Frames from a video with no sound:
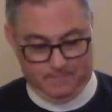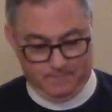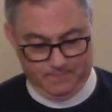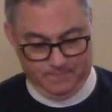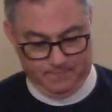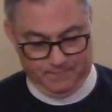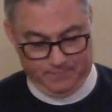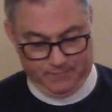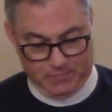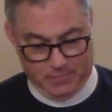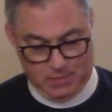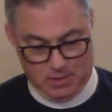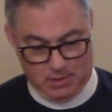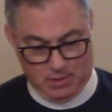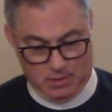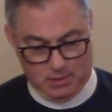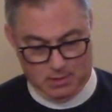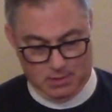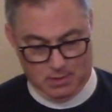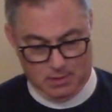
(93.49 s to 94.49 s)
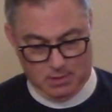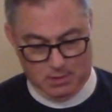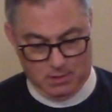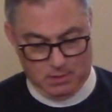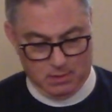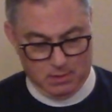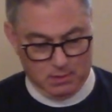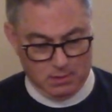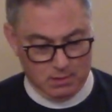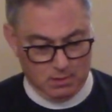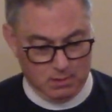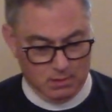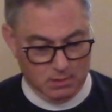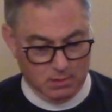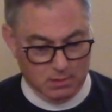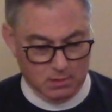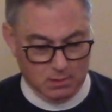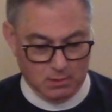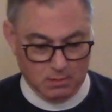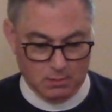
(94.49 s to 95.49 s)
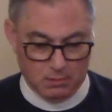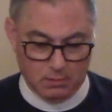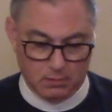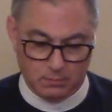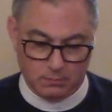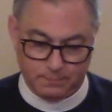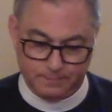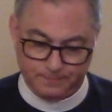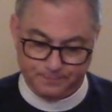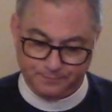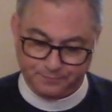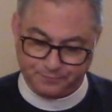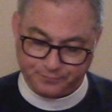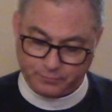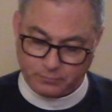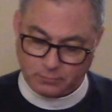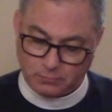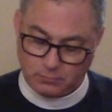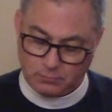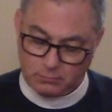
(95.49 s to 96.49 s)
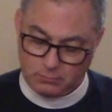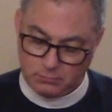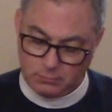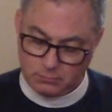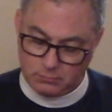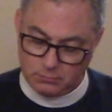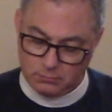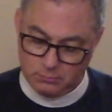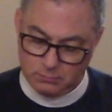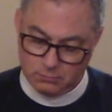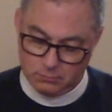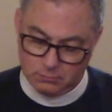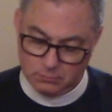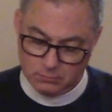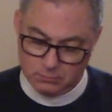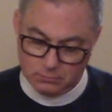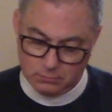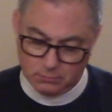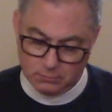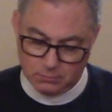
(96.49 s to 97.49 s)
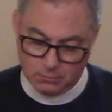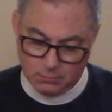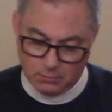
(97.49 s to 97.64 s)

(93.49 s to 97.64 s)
Nobody speaks.